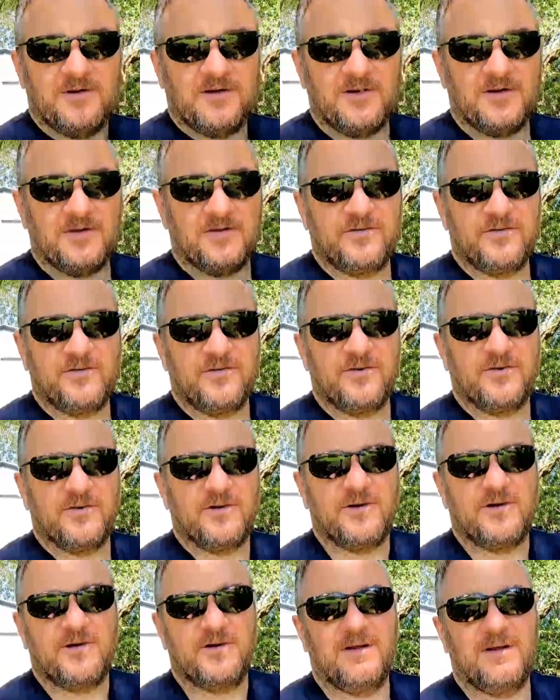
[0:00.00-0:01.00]
in the shirt.
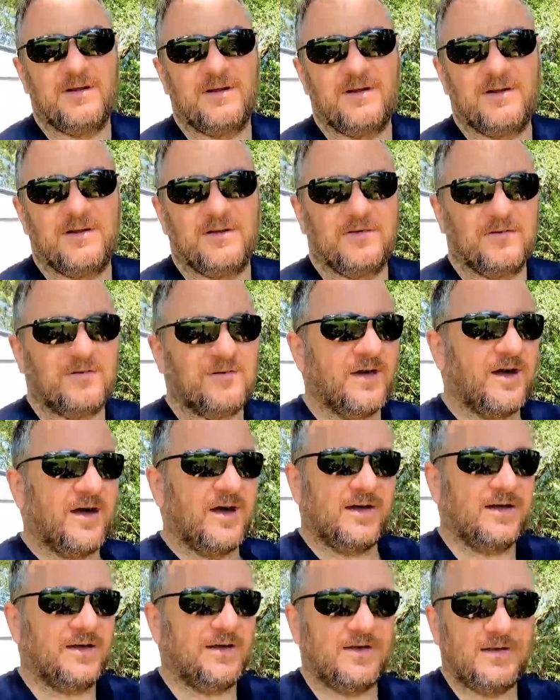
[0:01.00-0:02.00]
There's
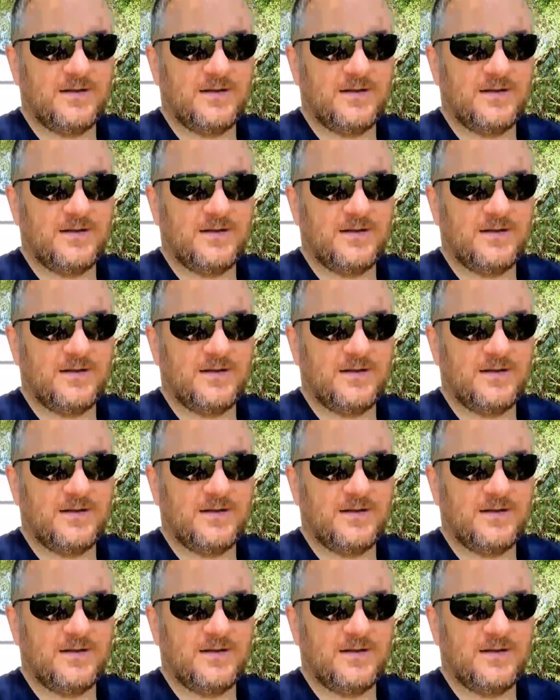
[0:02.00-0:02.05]
none.